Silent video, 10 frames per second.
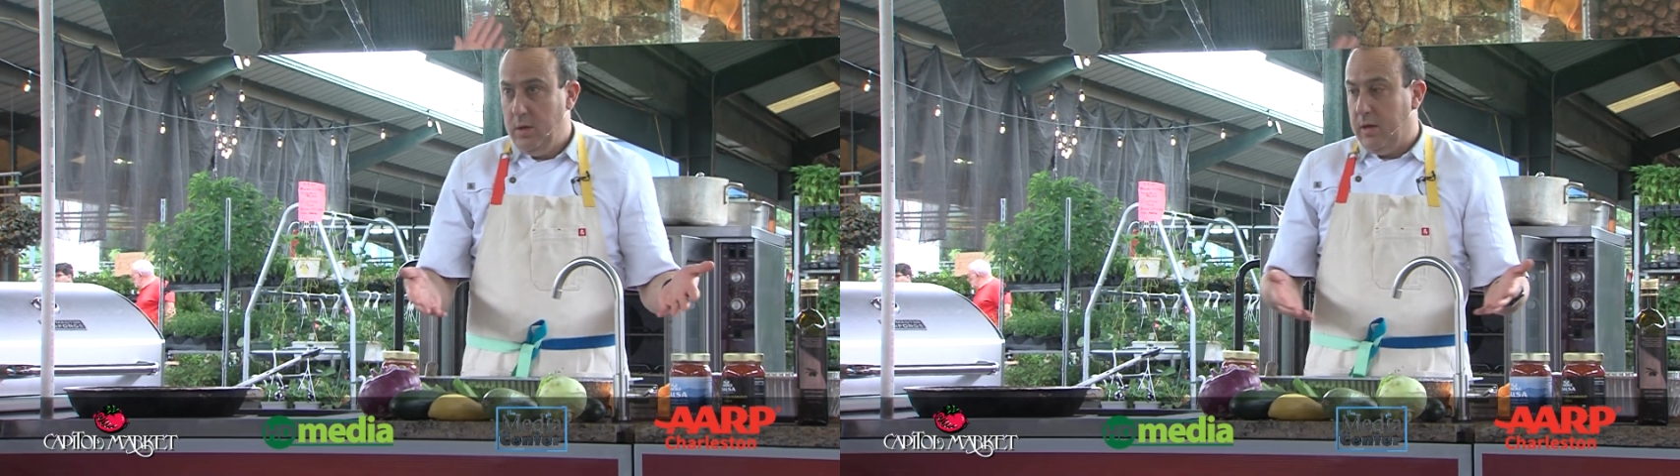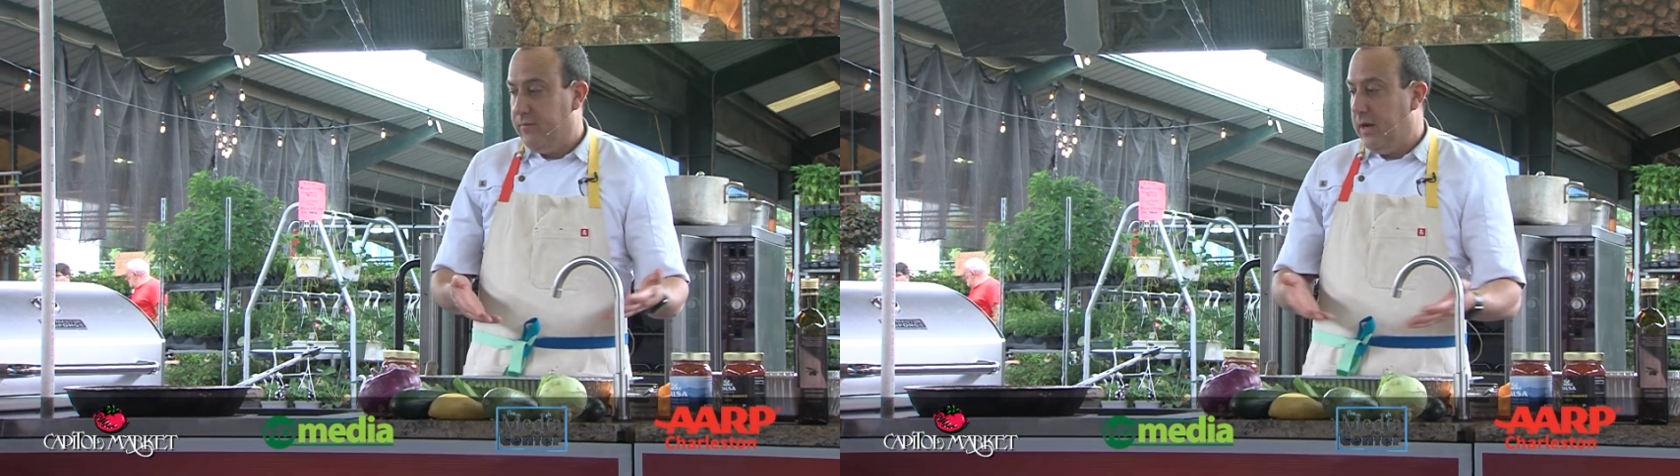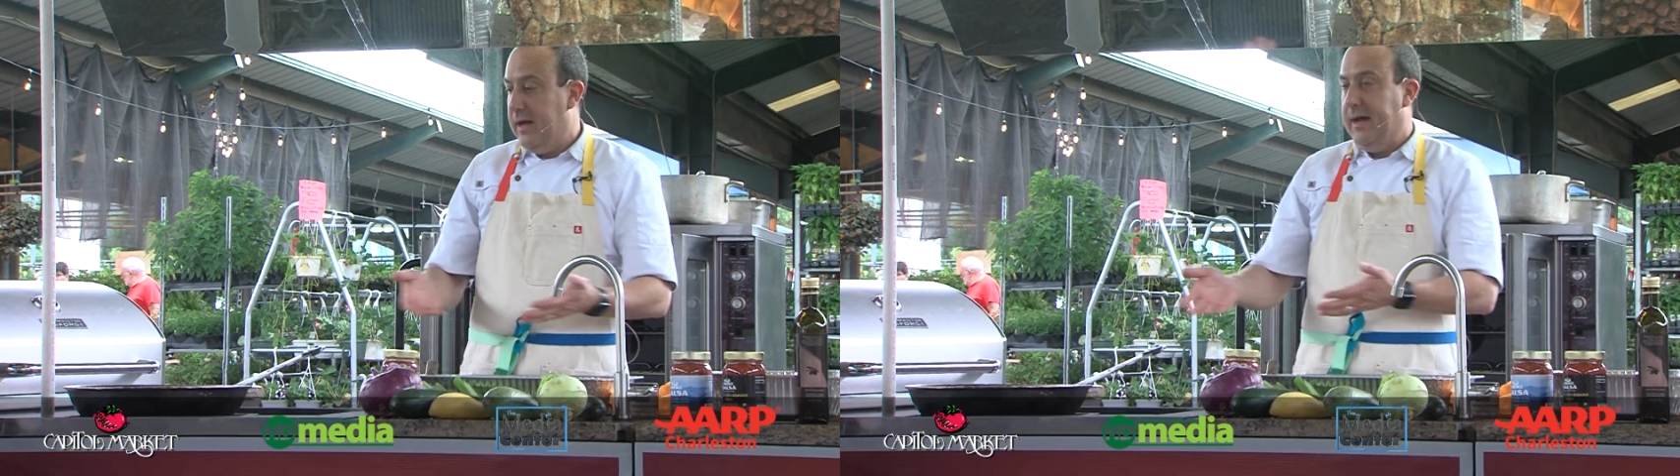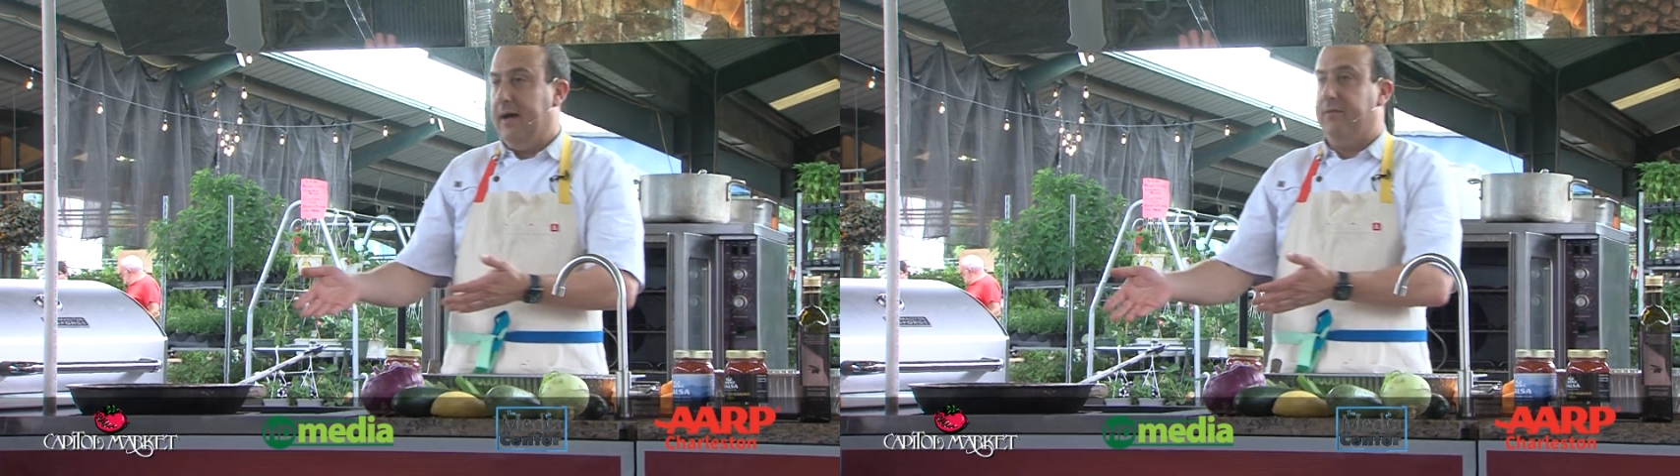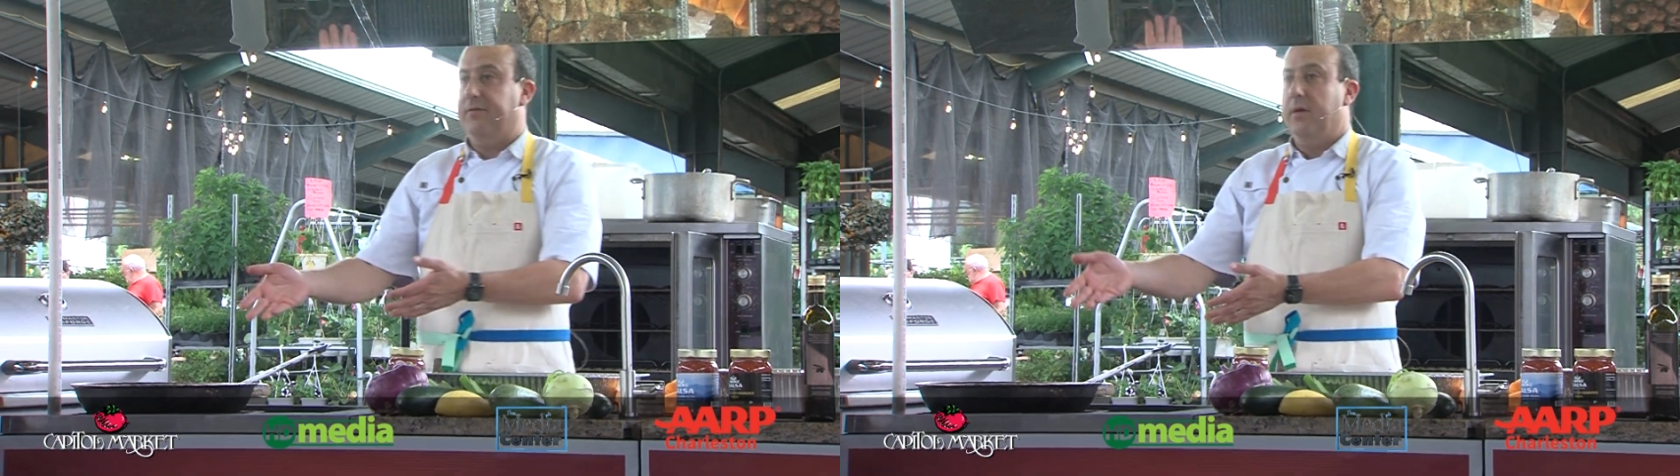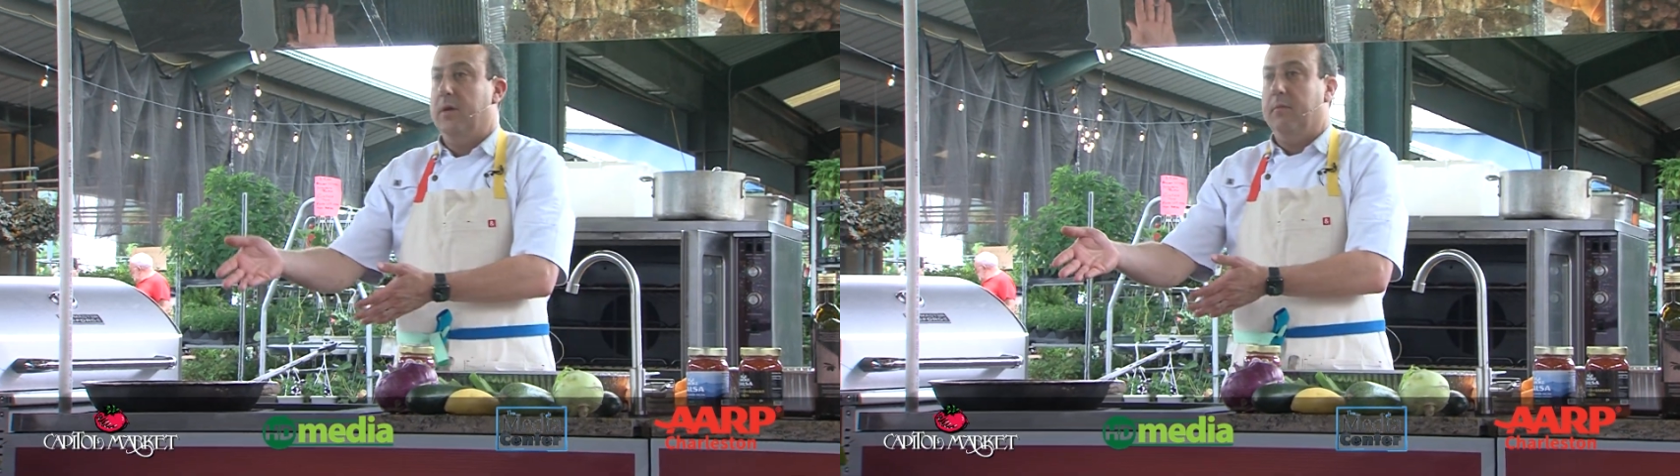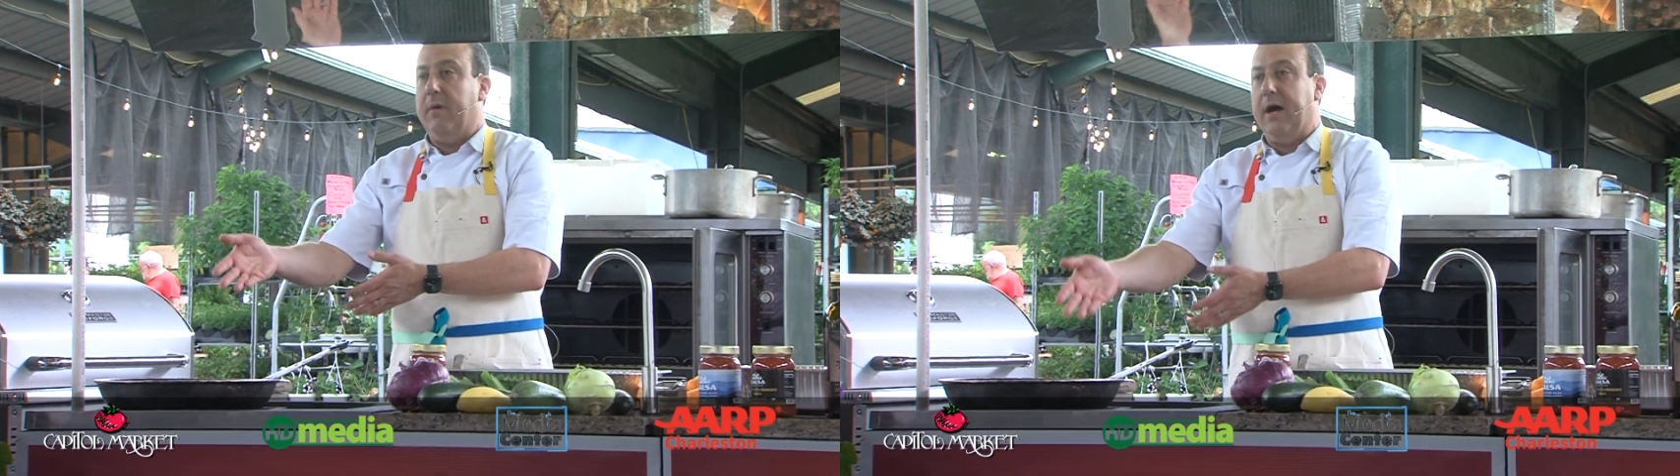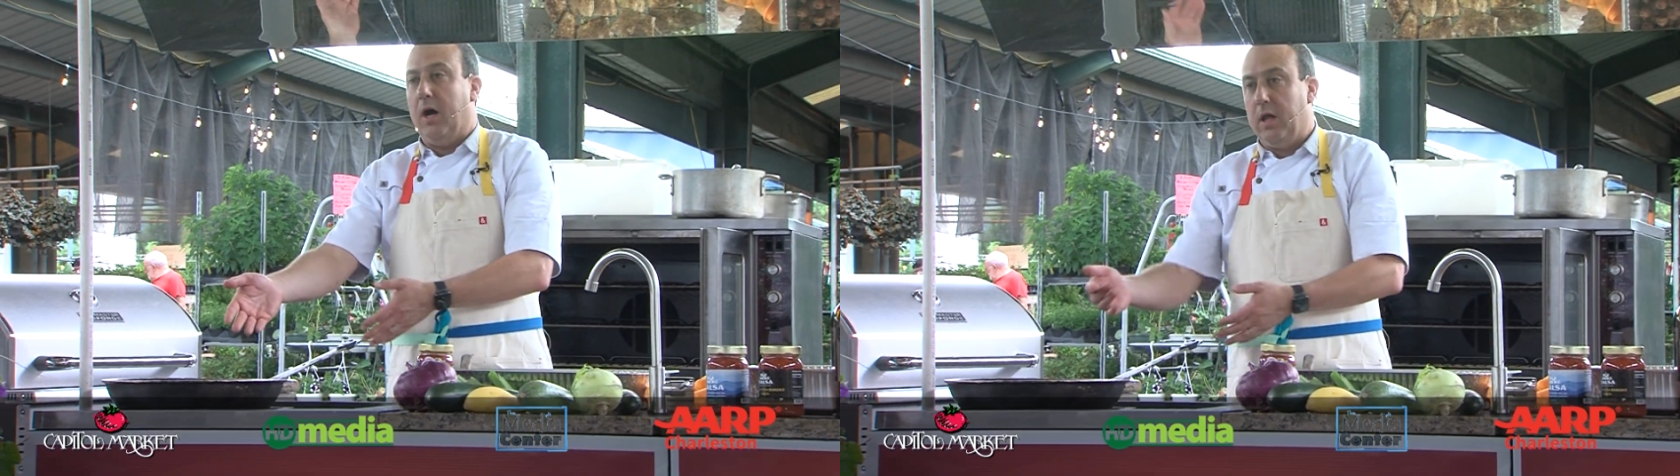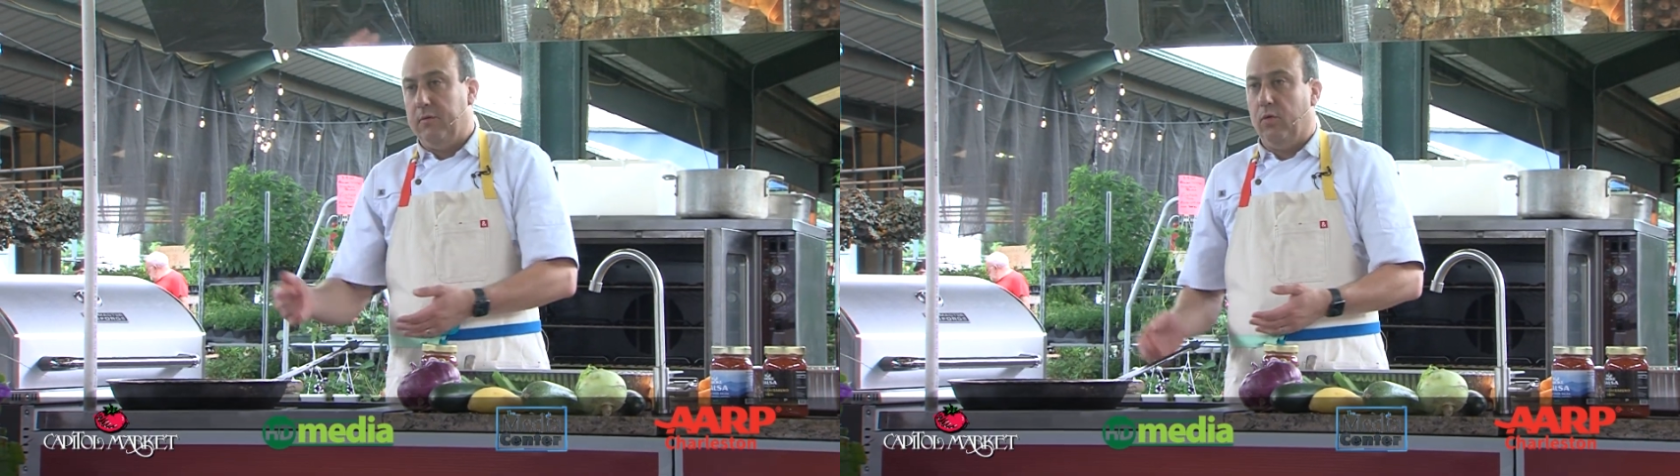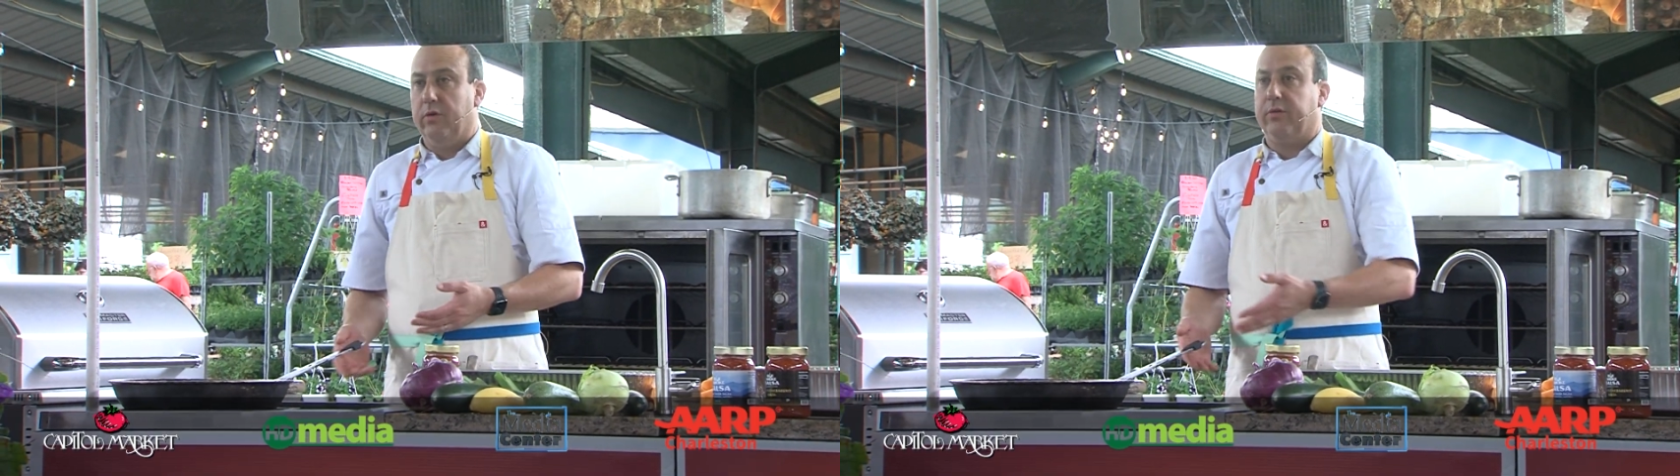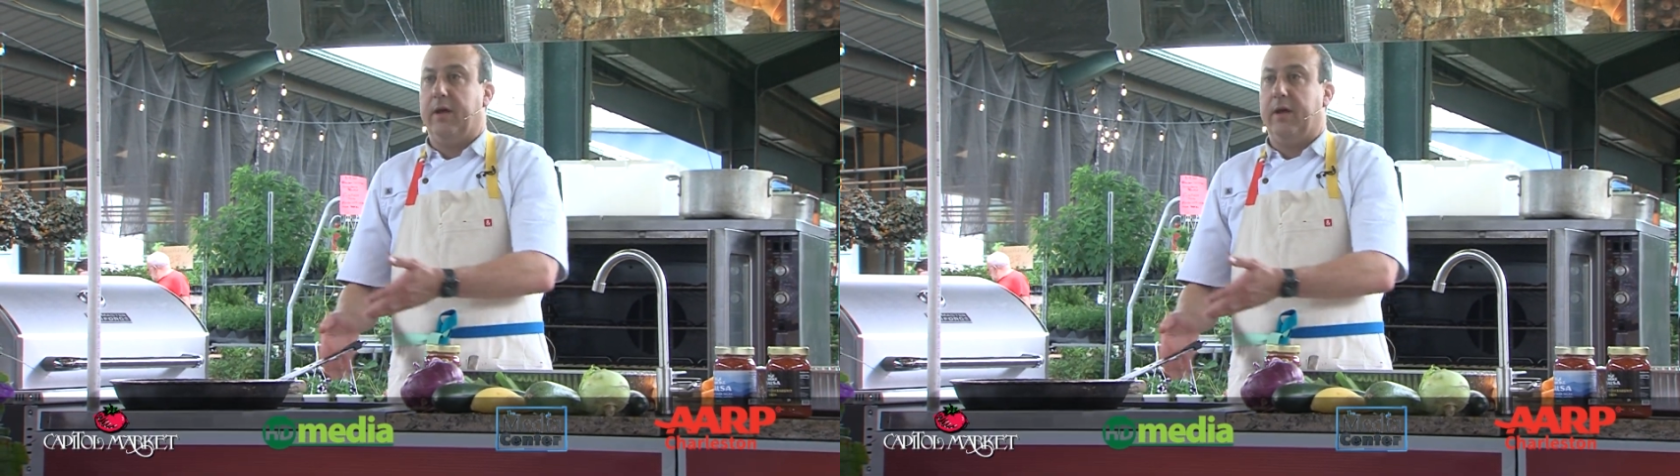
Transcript: I've got to have my olive oils.